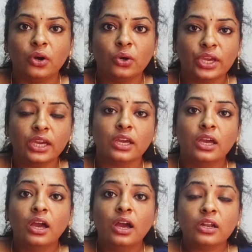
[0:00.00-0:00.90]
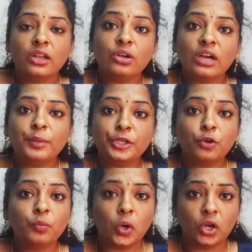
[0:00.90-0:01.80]
Okay. Now coming to
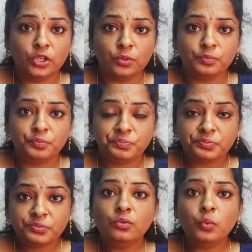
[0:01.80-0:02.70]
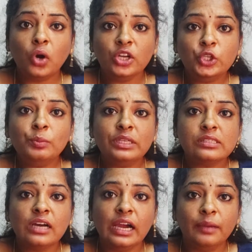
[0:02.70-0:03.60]
volume. Volume is
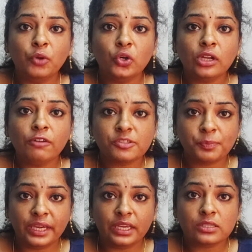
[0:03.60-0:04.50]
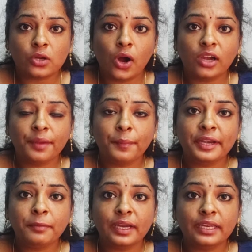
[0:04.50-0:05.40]
the amount of space
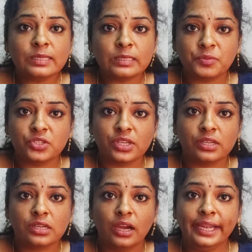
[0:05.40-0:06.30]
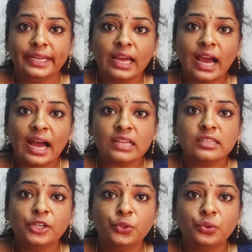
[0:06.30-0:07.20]
occupied by a substance. It has
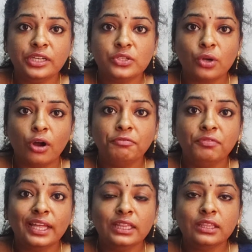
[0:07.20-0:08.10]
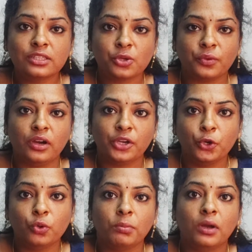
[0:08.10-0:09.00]
the units of length
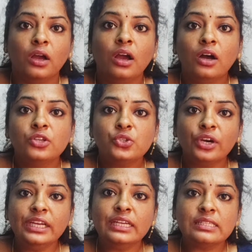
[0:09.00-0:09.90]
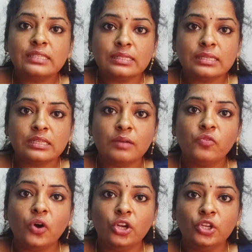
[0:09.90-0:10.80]
cube. So in SI system,
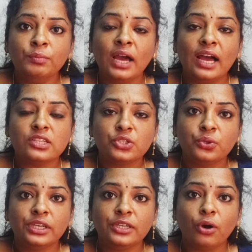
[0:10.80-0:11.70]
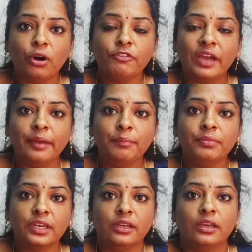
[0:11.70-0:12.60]
volume has unit of
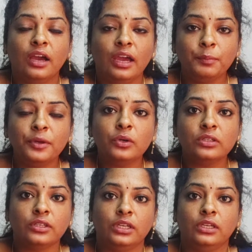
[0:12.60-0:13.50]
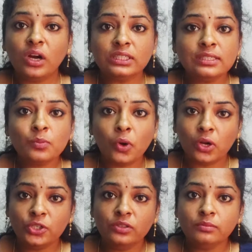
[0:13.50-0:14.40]
m3, m power 3. What is
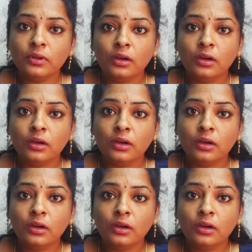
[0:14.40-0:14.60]
volume?